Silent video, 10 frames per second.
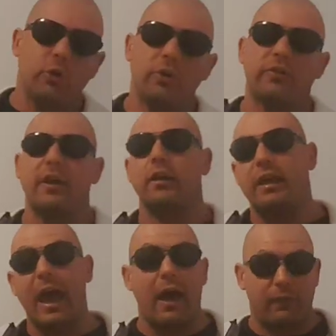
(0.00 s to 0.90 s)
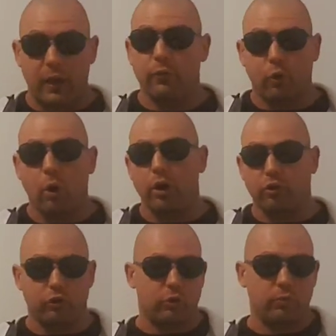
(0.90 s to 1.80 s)
it do its thing. Yeah, then of
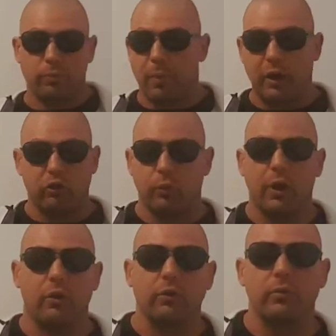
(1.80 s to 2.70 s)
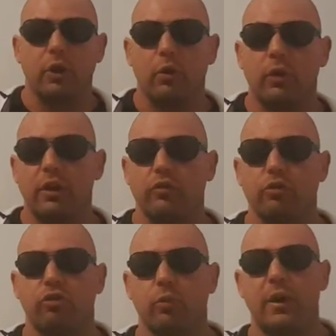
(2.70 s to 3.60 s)
course, you might as well, you know, kiss
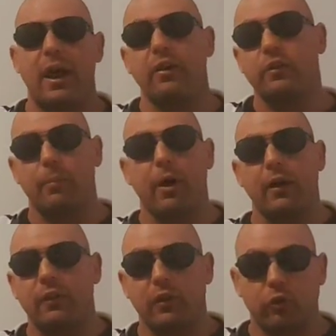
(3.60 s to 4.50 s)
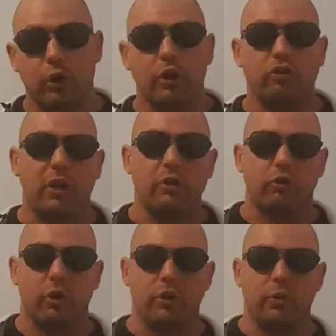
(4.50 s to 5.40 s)
your sweet ass goodbye. Things are going to
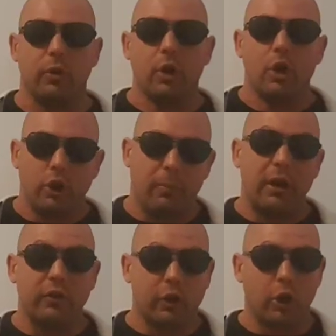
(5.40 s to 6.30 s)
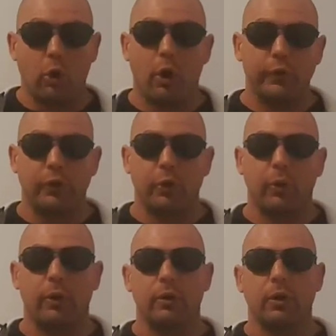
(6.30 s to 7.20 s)
change on you. Your money's going to go out the
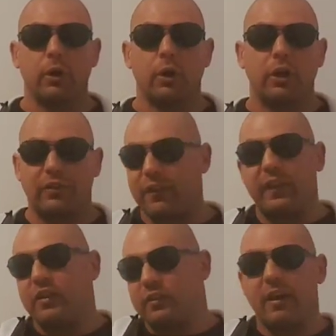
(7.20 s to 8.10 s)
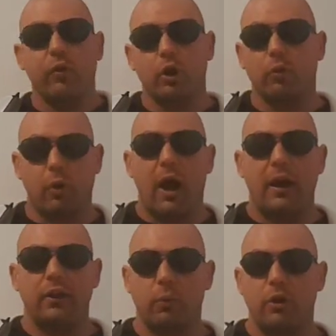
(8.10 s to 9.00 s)
door because that thing is never going to
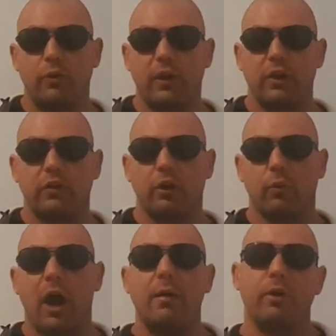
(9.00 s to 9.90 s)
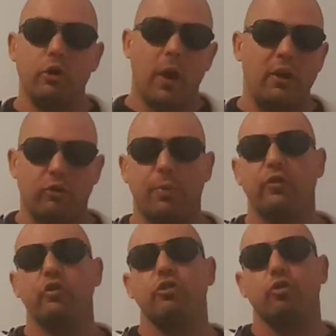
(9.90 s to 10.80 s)
ride the way you think it's going to ride. But you hedge your
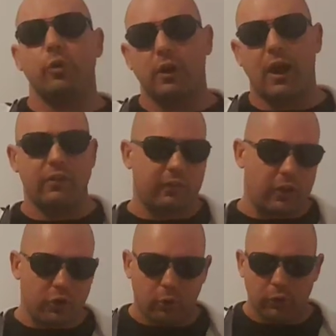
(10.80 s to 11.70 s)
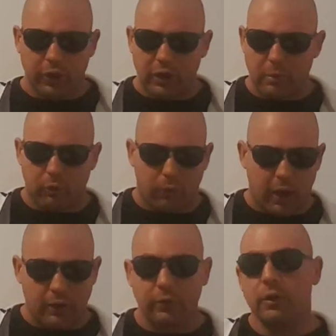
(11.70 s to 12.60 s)
positions realizing that you're only going to be
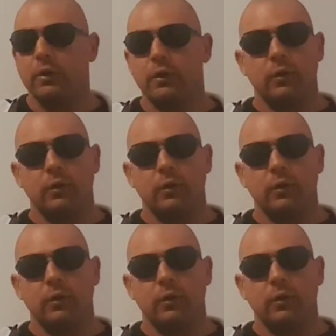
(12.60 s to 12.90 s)
right